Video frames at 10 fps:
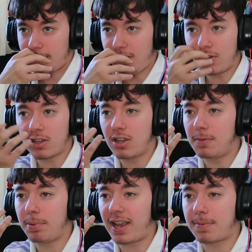That was a
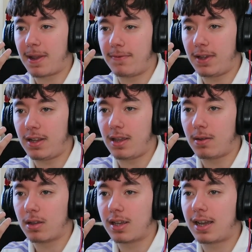good pass by
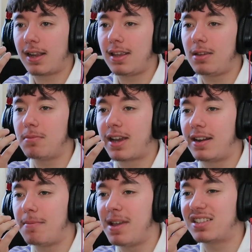Vinny. Karim
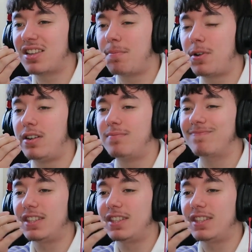kind of messed up on...